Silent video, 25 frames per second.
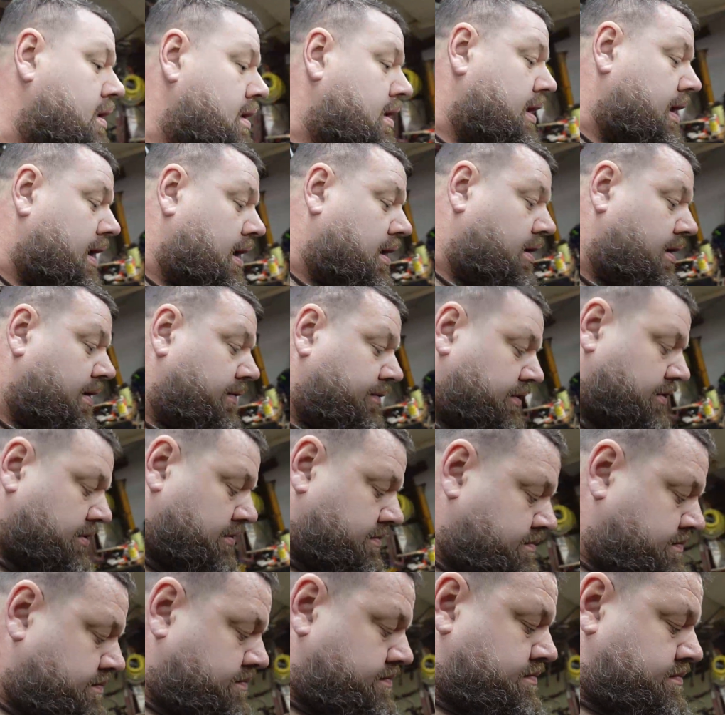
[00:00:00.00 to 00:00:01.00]
However,
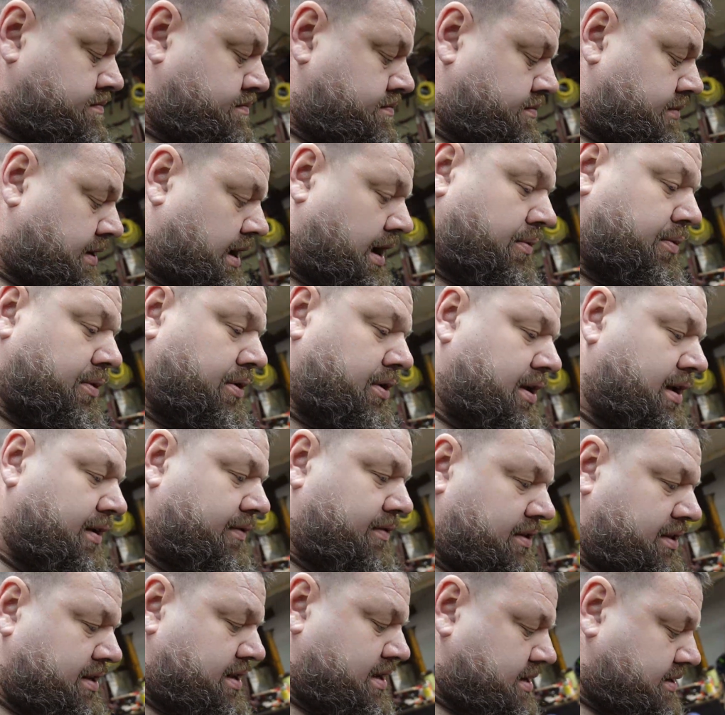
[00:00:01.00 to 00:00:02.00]
I will give
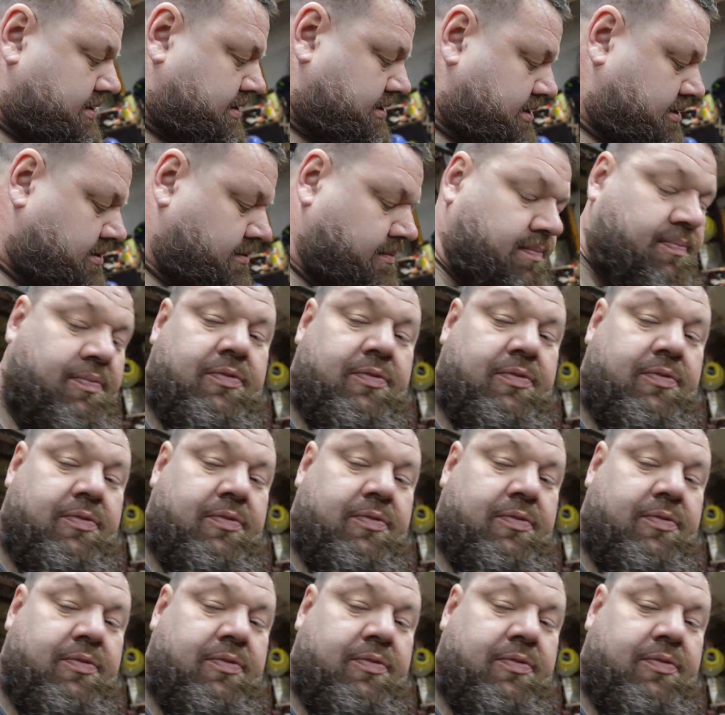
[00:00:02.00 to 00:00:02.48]
it this.